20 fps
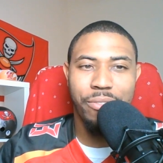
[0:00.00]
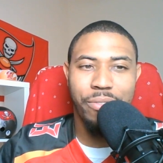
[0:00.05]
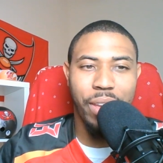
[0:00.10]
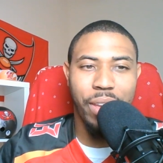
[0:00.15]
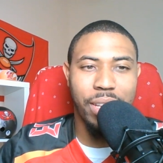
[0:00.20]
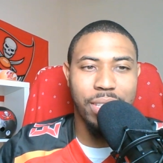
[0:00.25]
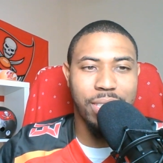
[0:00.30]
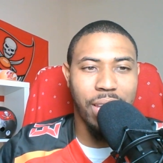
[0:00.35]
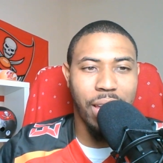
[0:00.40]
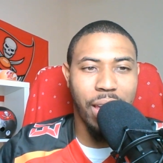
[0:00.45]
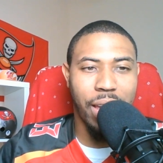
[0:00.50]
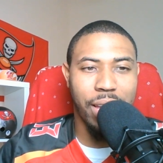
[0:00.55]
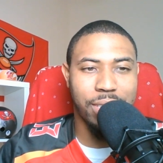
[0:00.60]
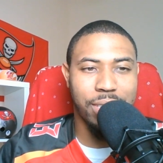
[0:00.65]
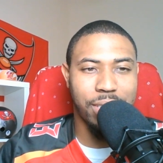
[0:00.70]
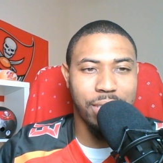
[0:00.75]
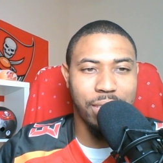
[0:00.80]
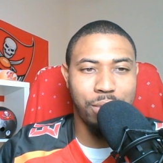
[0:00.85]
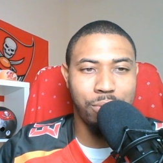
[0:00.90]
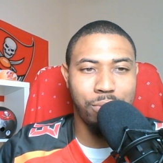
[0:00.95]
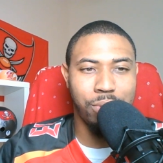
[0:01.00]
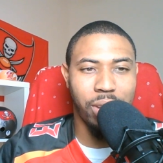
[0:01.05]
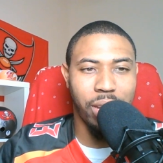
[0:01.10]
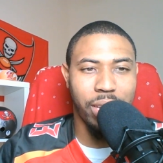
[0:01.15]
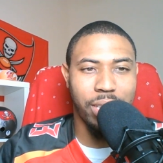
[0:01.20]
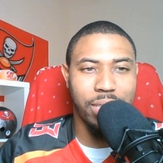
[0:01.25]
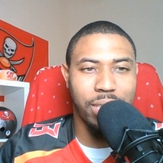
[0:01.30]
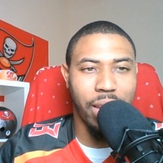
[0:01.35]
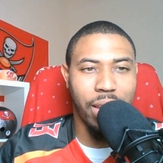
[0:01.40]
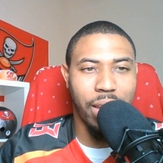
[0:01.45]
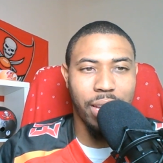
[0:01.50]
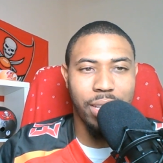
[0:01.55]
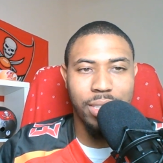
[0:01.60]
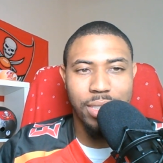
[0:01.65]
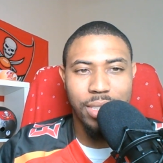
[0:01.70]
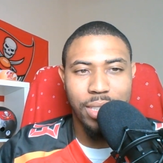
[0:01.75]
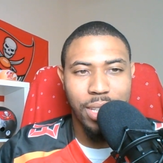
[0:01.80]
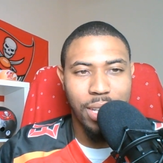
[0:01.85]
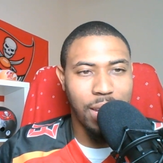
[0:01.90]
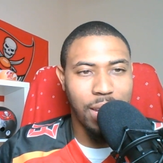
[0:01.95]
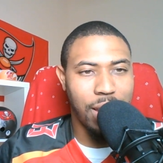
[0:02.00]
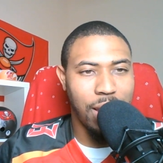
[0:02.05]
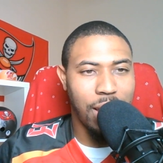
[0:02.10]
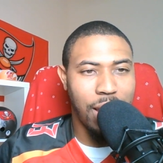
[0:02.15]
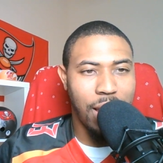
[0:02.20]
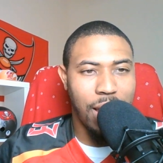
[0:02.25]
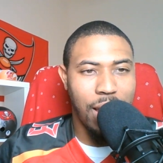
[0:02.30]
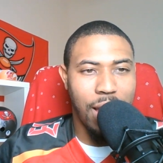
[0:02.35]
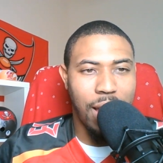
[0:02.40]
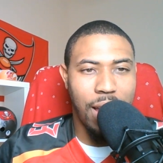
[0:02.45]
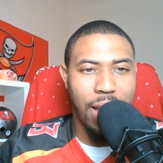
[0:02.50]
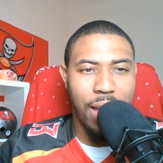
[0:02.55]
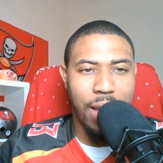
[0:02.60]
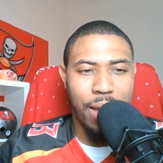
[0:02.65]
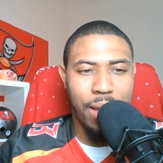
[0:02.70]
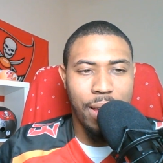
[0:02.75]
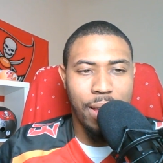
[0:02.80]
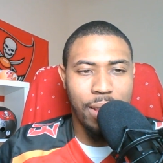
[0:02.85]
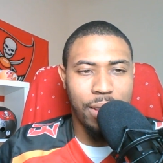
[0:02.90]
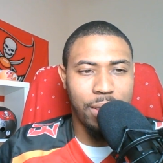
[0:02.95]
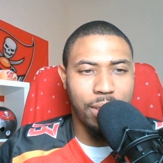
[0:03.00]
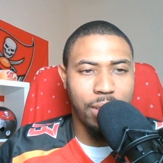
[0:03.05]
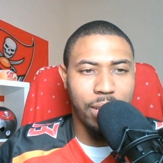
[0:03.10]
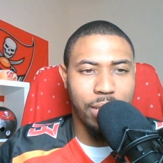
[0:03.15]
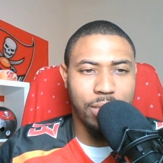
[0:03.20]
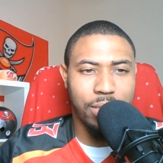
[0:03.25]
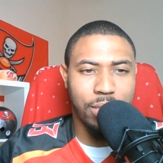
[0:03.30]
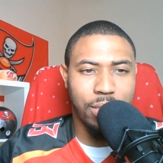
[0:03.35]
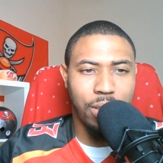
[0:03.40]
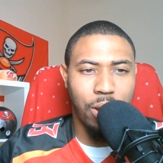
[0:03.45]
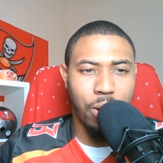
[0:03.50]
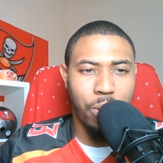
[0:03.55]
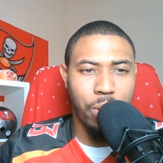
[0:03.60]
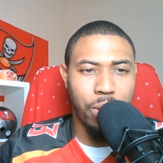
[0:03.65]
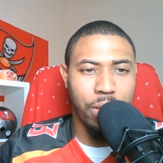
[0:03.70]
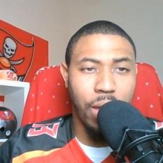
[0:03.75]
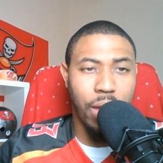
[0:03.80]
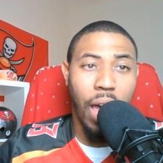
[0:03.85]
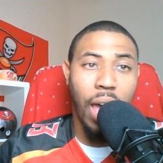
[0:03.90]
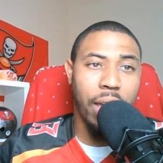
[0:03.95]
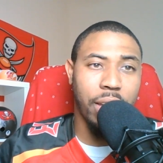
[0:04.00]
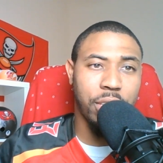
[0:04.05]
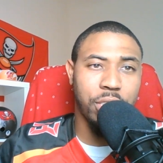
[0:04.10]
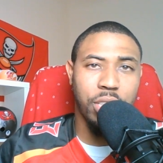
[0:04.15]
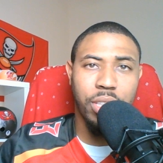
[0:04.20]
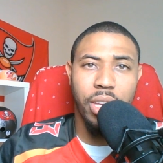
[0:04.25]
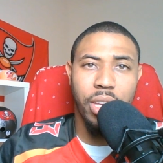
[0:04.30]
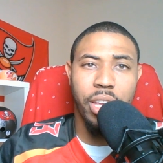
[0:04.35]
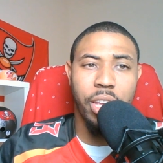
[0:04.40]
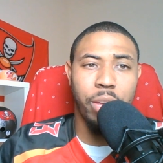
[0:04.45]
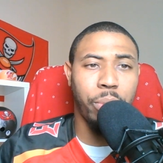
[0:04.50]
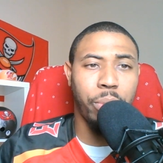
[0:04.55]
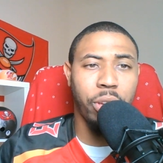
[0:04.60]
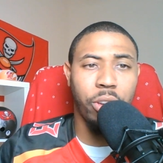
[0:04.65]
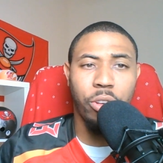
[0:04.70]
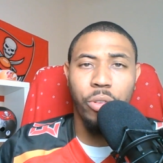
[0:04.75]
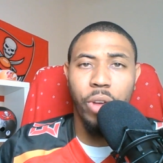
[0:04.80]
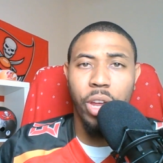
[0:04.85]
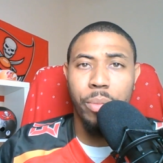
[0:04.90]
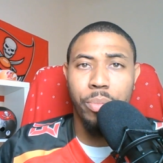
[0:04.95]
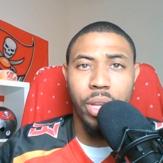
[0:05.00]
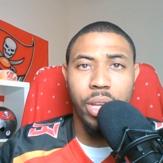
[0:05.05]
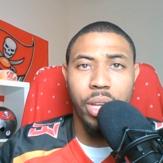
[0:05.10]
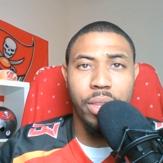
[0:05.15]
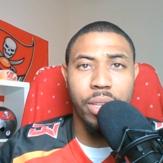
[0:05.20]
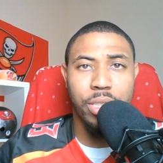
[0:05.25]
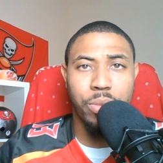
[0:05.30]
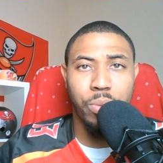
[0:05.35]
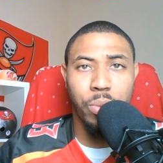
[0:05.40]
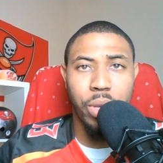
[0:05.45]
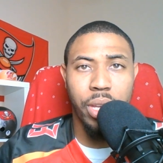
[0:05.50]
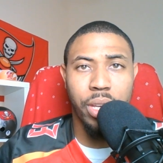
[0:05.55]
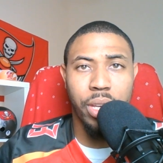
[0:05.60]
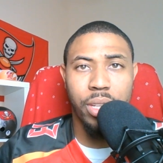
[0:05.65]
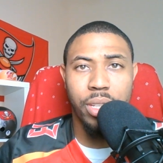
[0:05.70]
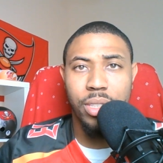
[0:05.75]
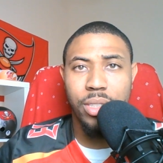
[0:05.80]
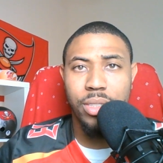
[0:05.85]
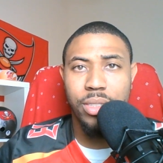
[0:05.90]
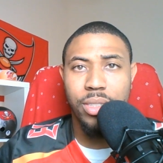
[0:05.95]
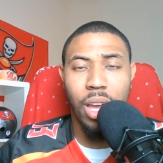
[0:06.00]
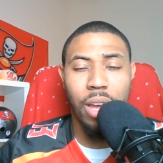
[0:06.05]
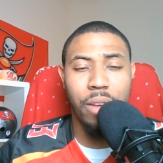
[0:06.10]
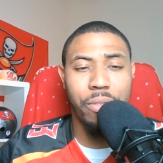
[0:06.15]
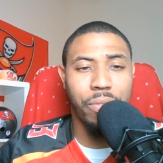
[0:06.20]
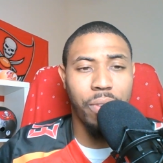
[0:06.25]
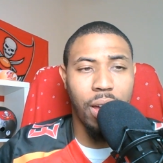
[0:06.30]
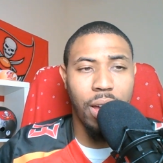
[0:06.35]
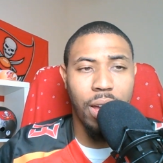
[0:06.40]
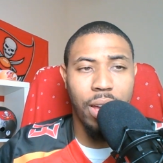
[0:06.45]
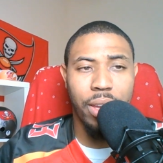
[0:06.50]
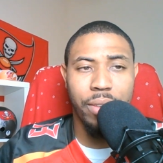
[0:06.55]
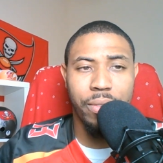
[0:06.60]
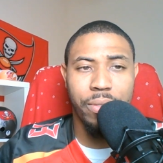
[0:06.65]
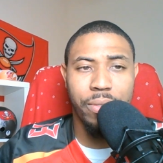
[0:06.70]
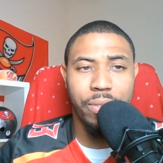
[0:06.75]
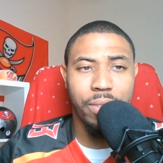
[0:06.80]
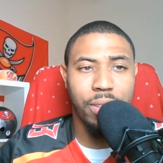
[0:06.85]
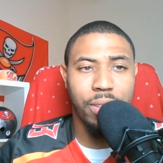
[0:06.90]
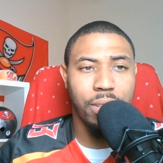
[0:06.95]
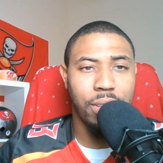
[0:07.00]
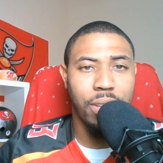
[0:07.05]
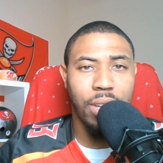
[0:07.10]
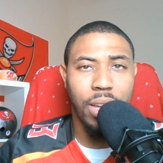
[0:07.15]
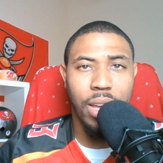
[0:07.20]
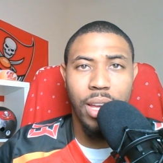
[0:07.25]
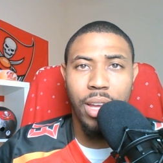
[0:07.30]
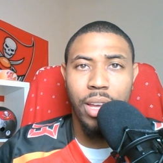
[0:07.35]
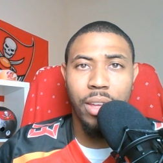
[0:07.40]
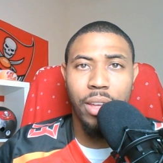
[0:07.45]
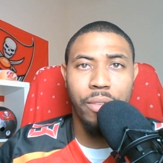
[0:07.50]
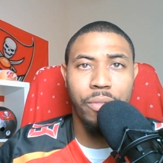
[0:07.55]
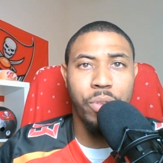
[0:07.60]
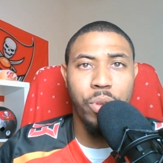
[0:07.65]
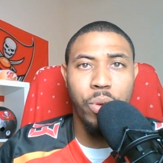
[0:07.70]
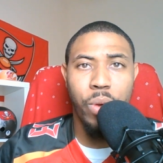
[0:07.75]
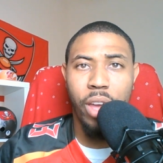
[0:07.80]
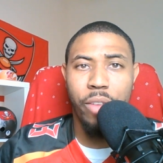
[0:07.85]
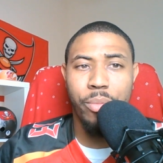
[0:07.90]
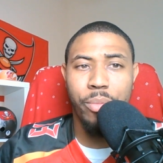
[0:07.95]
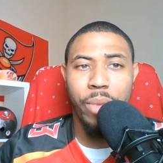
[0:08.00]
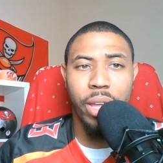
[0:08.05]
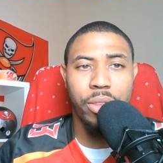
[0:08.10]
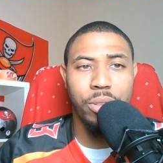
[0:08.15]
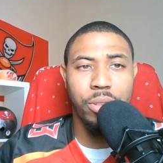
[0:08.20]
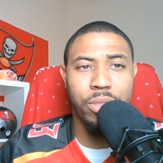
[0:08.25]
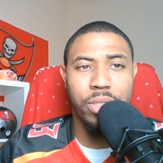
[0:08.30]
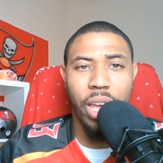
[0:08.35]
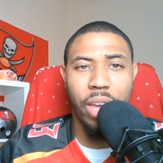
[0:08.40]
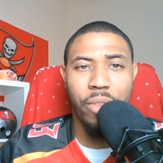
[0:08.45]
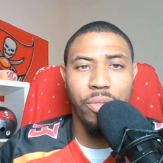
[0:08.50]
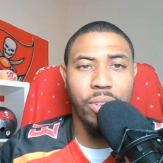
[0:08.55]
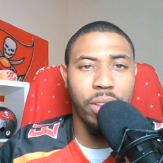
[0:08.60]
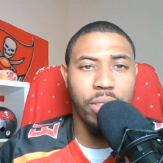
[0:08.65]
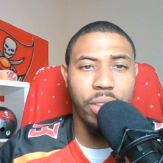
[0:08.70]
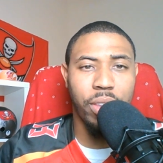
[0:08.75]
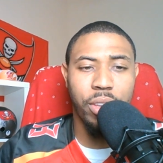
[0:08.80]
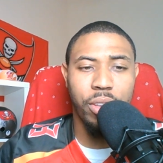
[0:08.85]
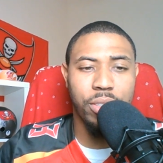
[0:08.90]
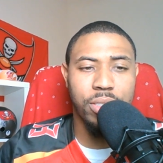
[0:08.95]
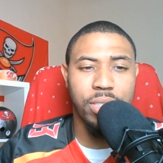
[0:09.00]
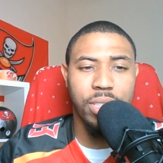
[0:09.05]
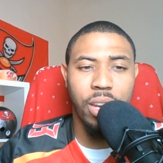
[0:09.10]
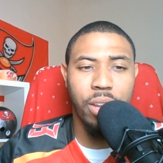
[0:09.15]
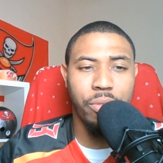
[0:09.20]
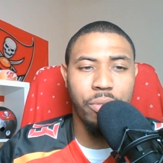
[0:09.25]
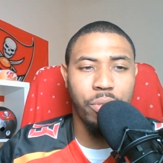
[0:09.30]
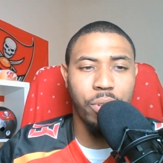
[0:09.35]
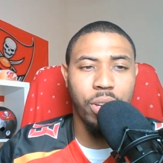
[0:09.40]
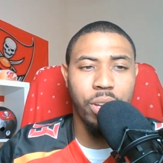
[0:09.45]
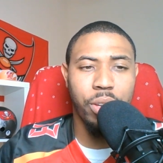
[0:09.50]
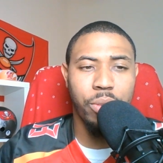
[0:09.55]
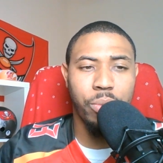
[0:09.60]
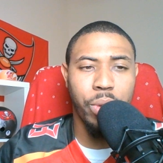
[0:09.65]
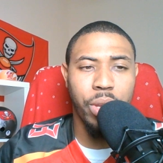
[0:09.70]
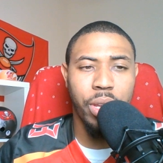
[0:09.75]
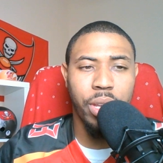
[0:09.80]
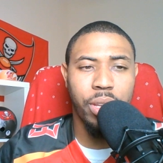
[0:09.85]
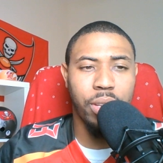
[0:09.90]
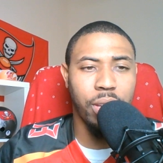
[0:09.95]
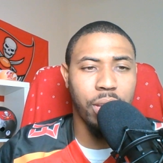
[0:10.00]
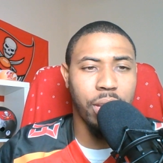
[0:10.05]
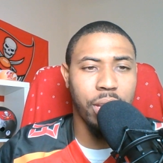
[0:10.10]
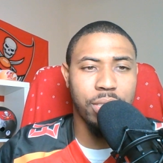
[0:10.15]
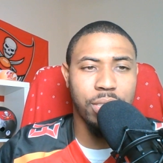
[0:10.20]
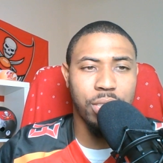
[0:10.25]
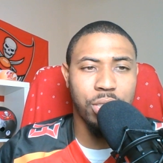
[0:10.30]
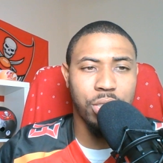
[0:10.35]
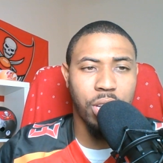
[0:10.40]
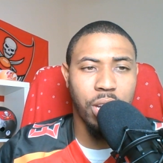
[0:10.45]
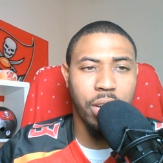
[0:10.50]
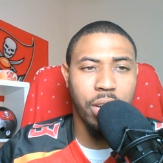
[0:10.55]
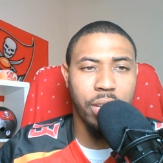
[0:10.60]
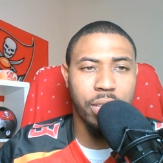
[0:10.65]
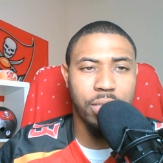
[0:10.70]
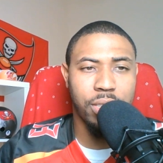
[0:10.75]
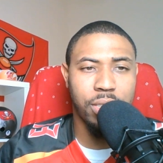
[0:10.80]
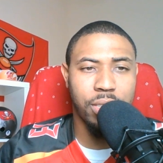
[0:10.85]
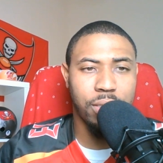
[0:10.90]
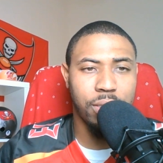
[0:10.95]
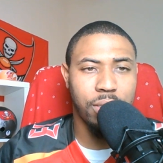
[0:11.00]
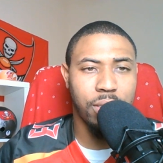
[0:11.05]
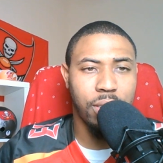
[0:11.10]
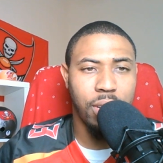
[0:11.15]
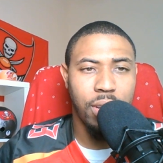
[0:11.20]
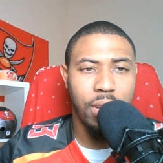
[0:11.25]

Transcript: Fantastic. You like that. Uh, let's go with it. I actually think he'd be a great play this week. Top five. Uh, if you have Matthew Stafford, I think you're set up for a good week against the Giants.